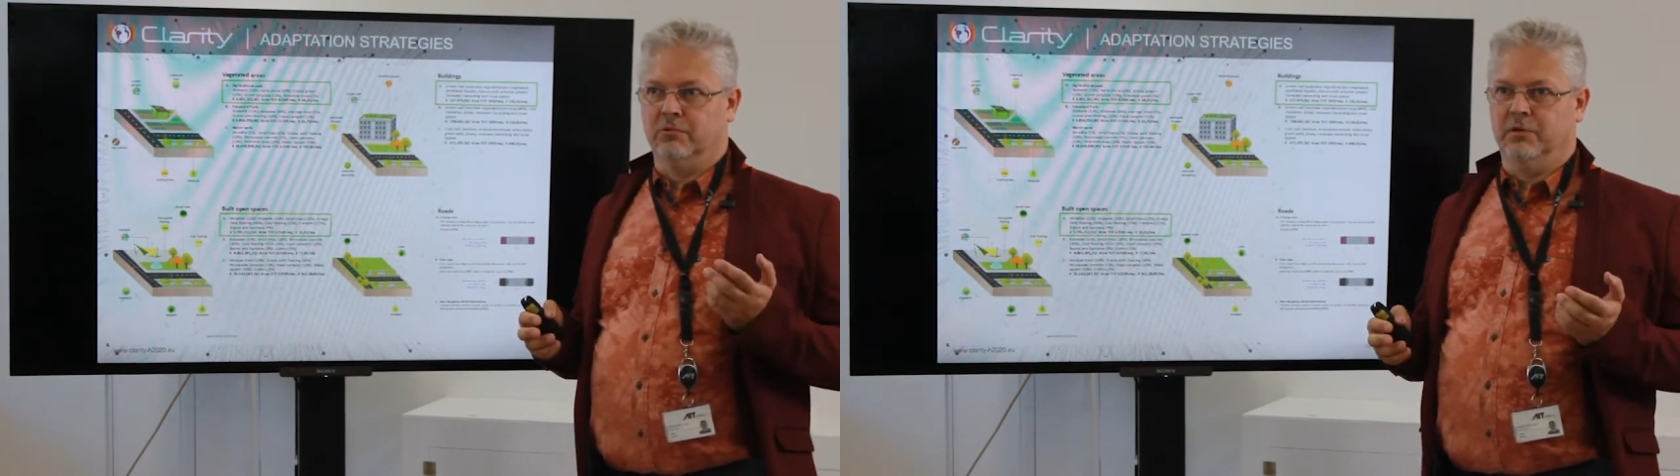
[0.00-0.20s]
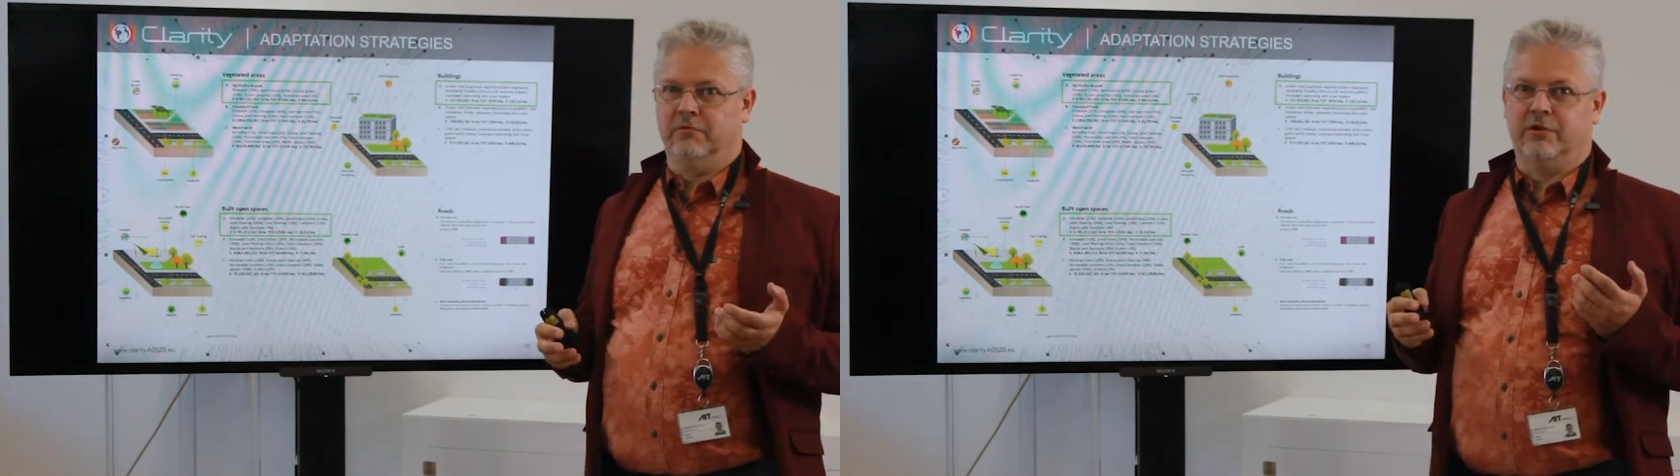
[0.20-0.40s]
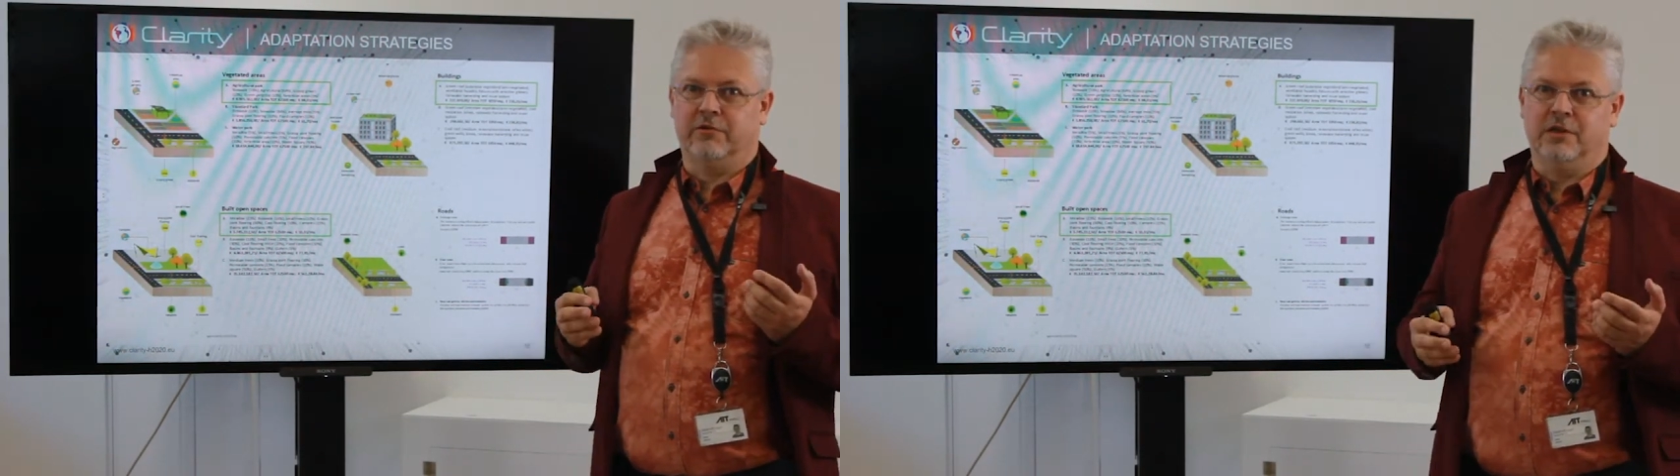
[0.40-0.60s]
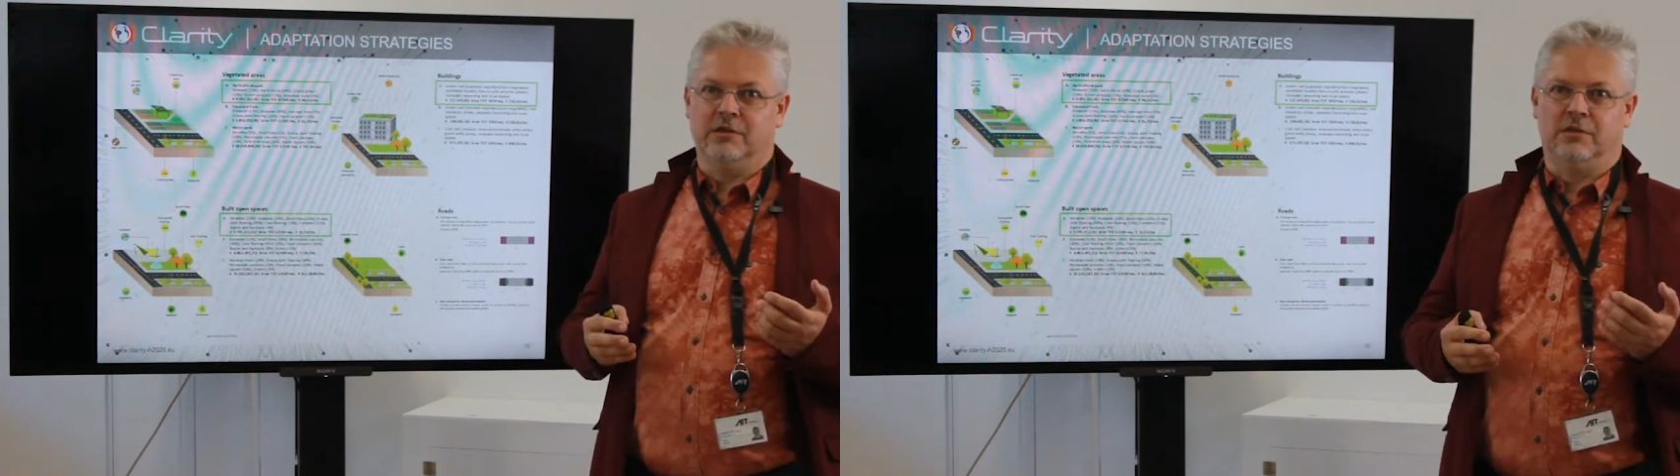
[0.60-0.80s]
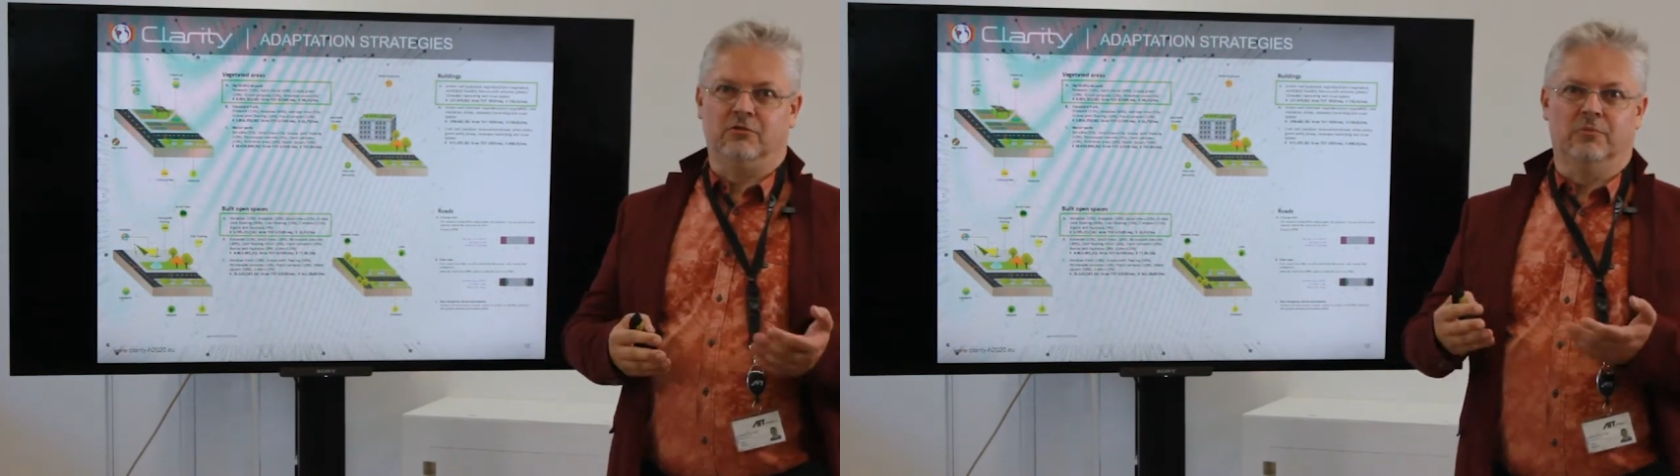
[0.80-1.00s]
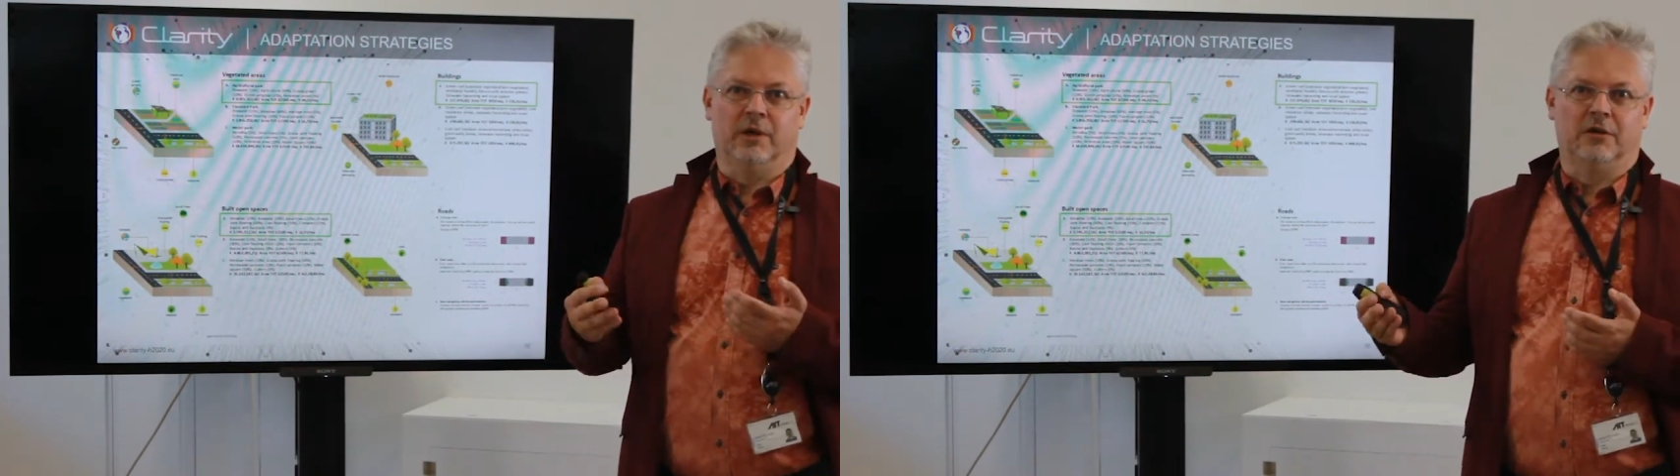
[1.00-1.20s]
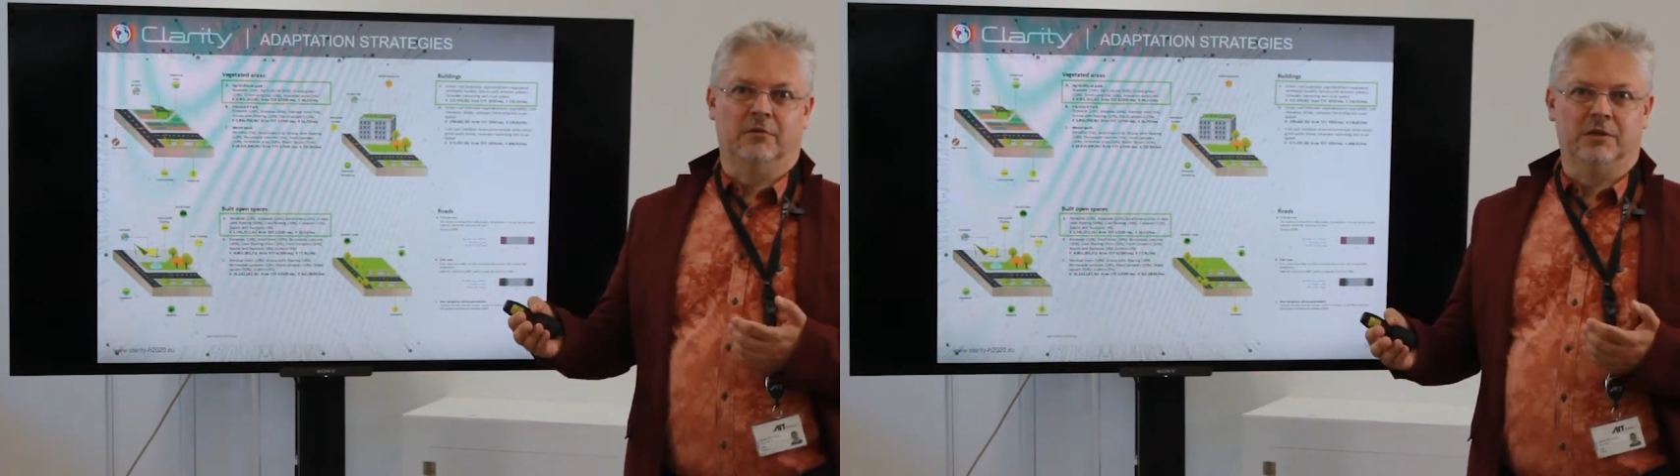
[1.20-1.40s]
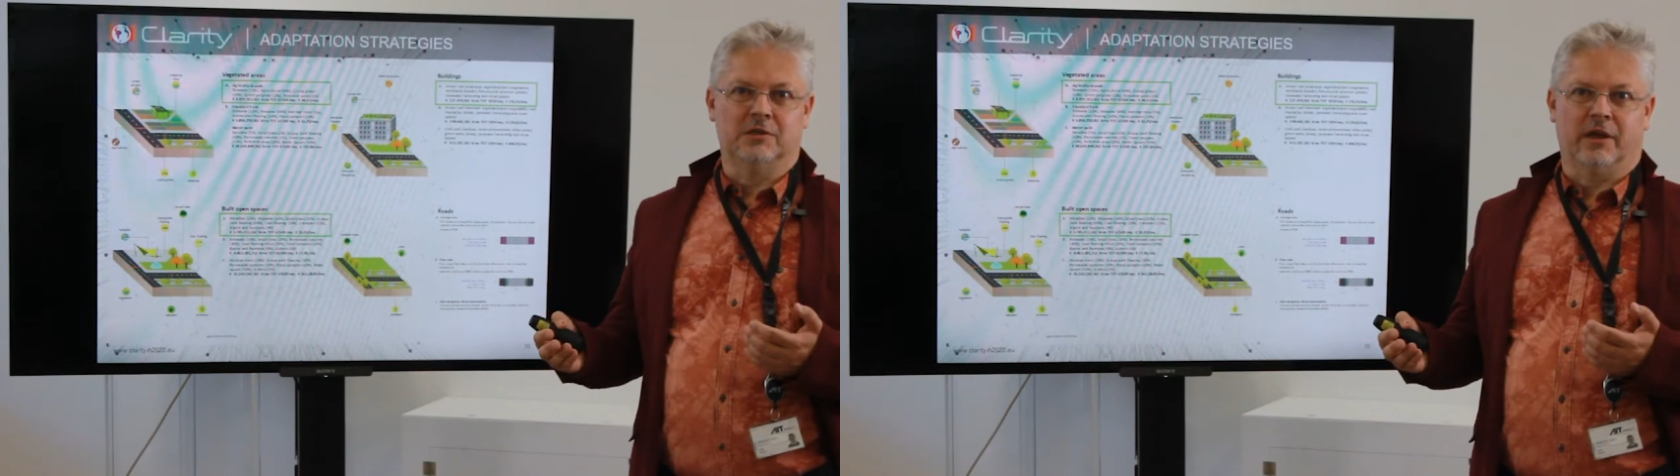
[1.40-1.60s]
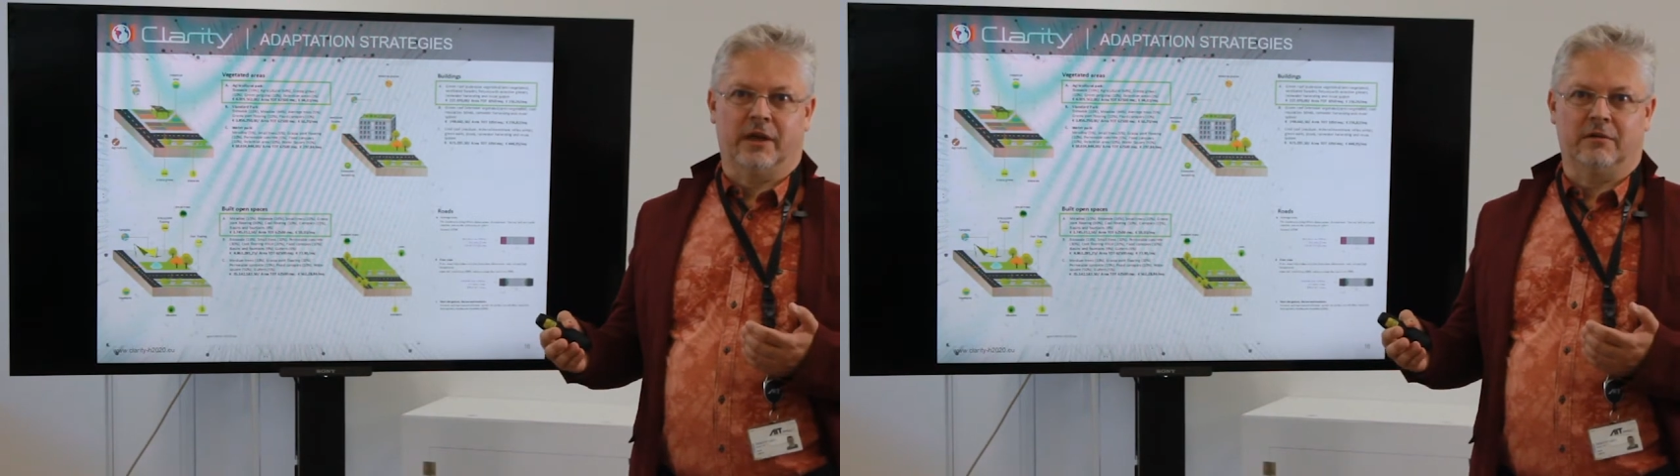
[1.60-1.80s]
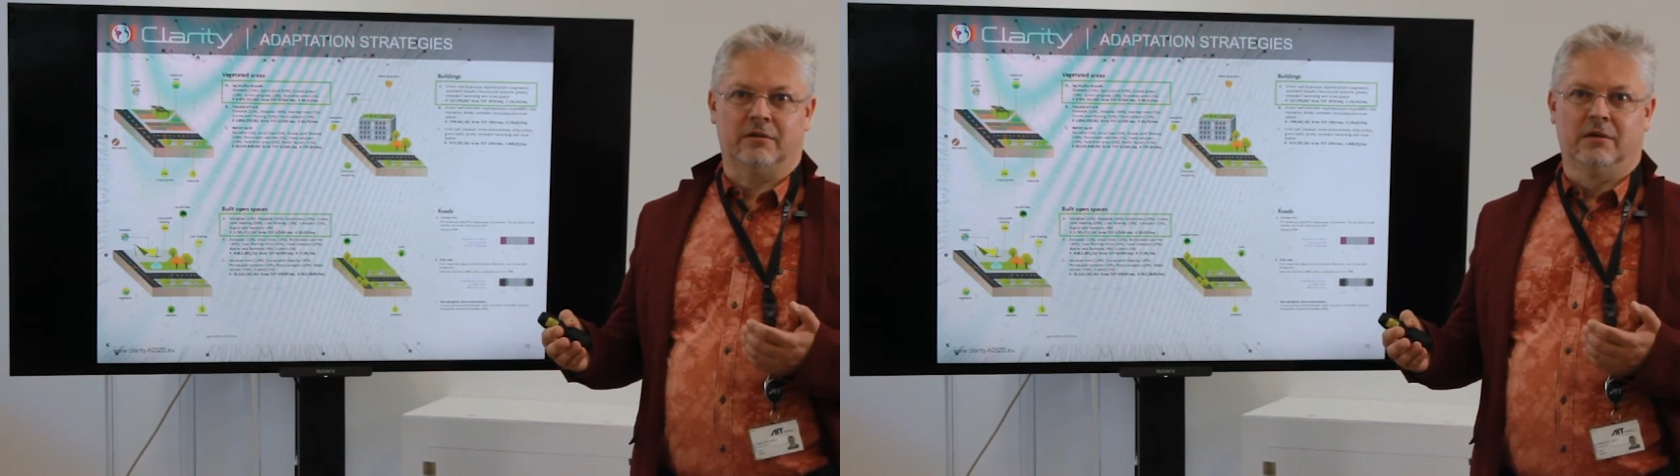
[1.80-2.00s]
would be very easy to make a
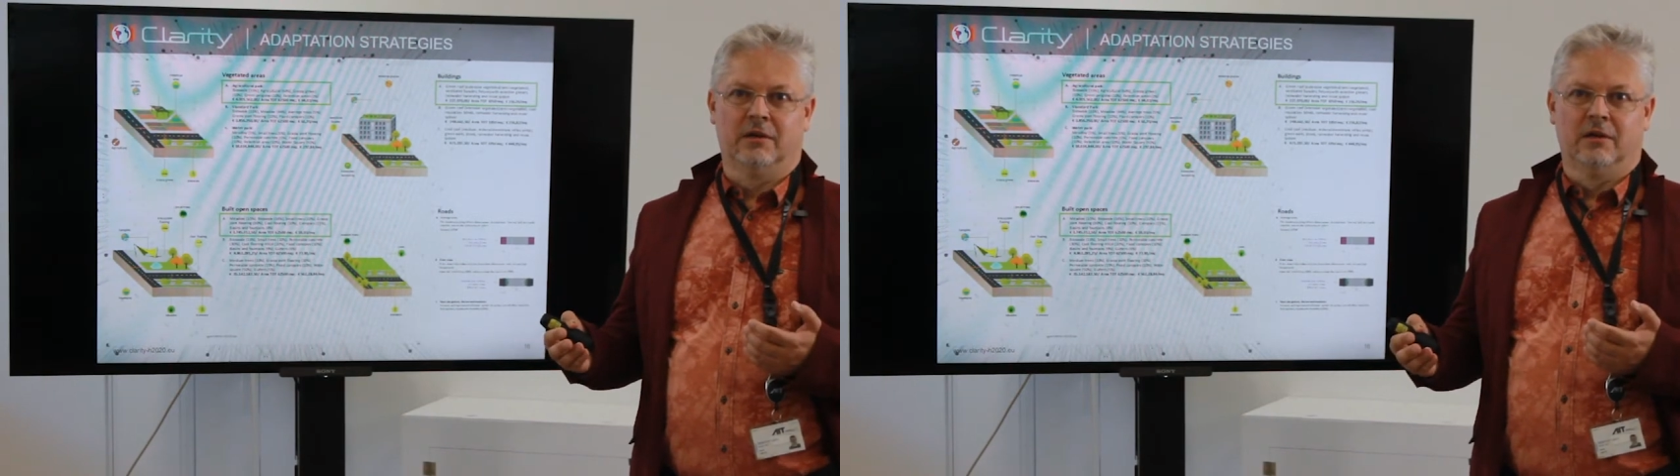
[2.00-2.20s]
mistake.